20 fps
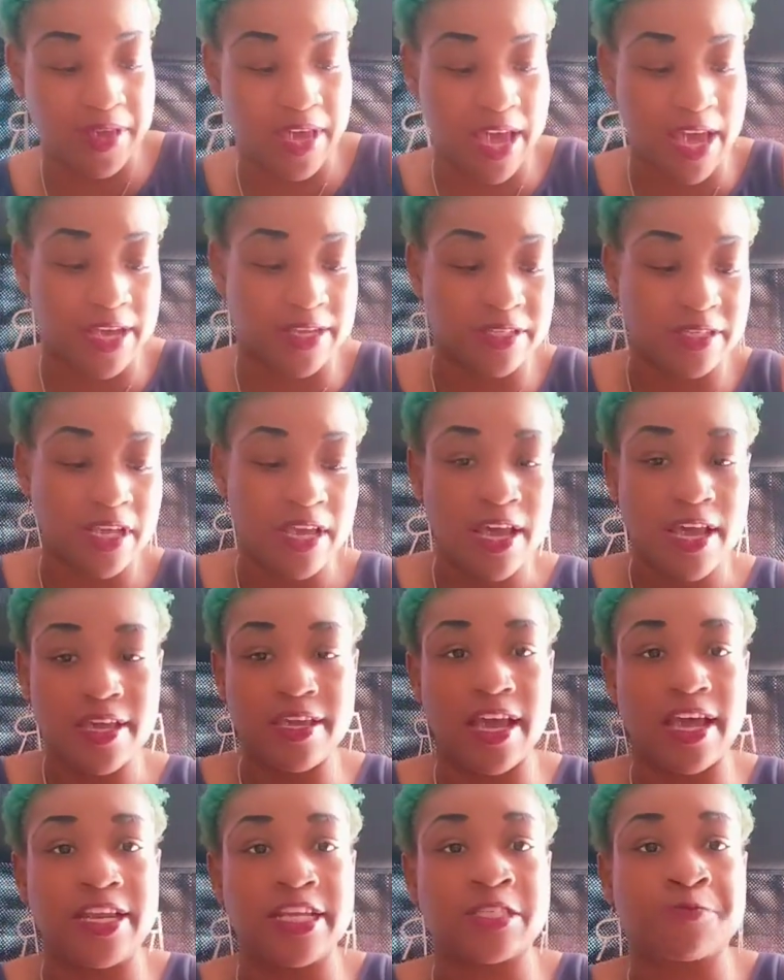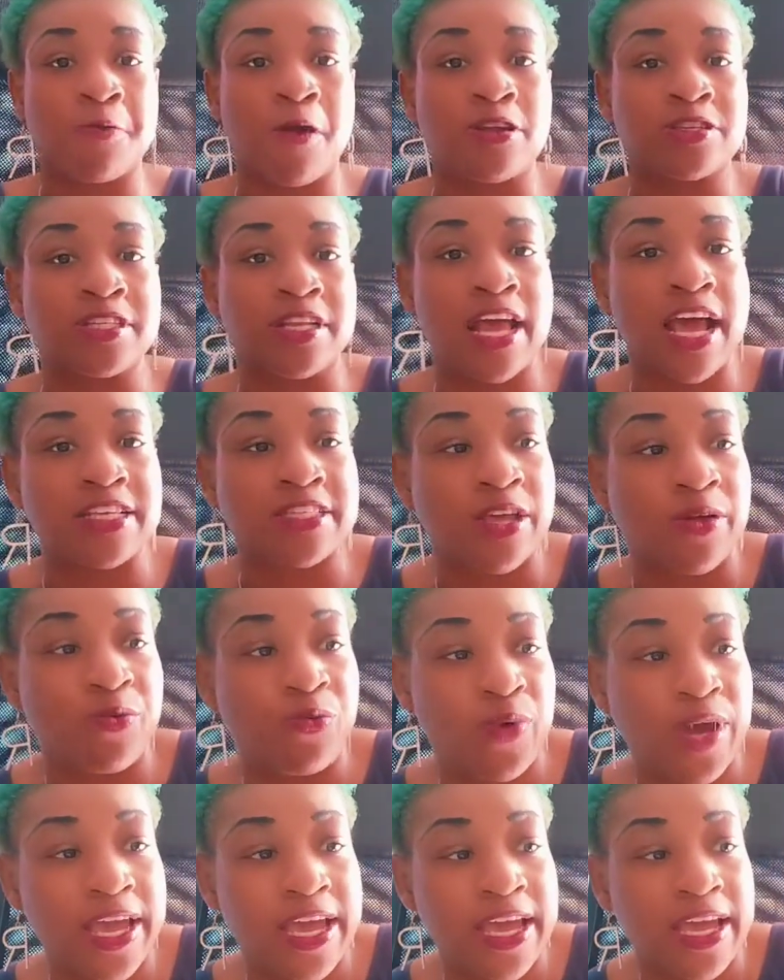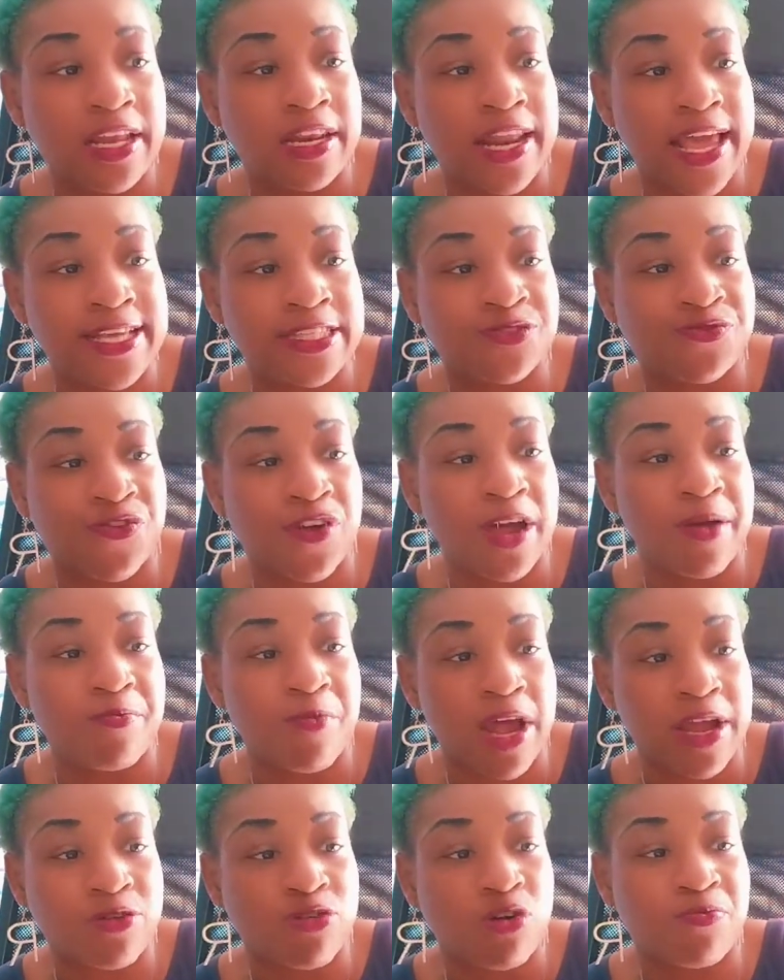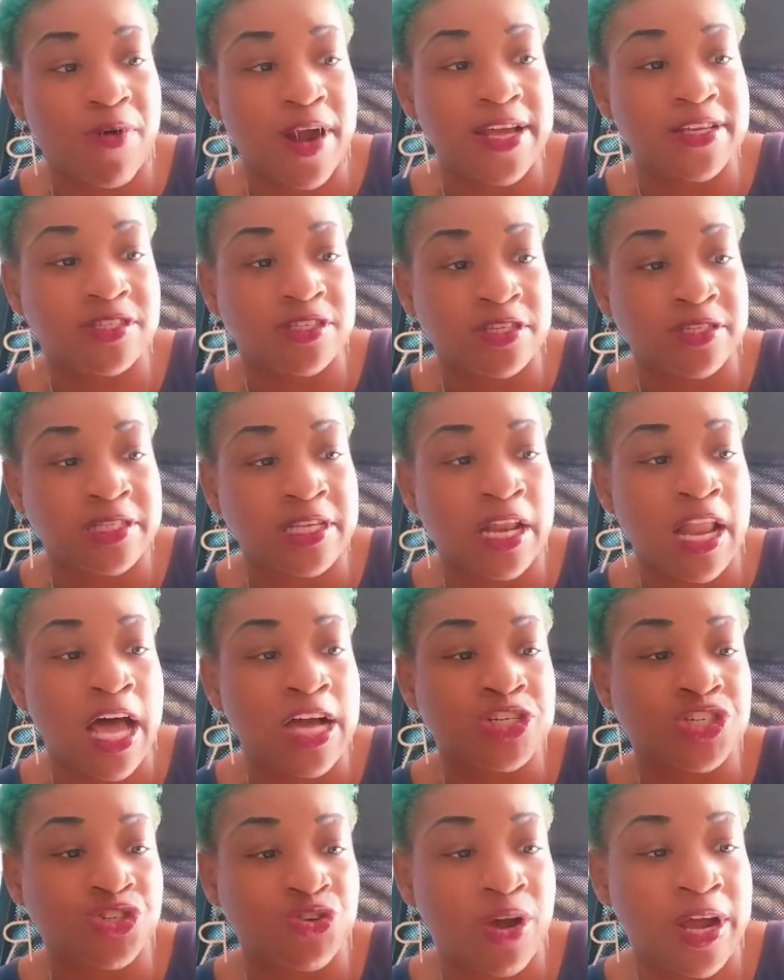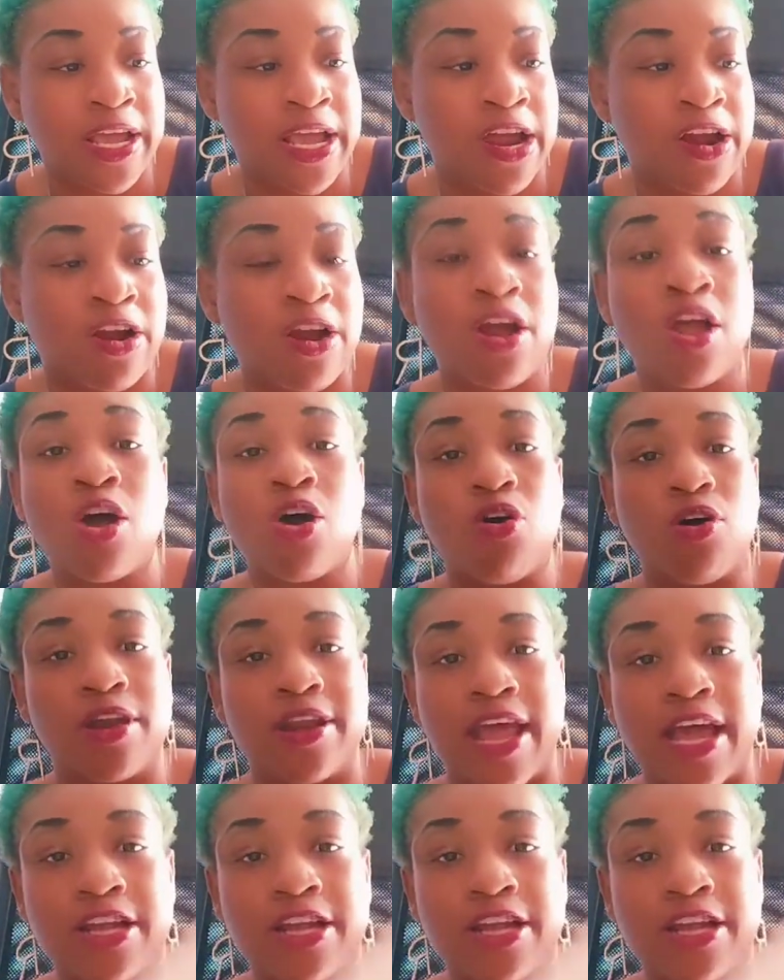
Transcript: Yes. Yeah, this person has a wig, lace front, micro braids, sister lock, short hair, or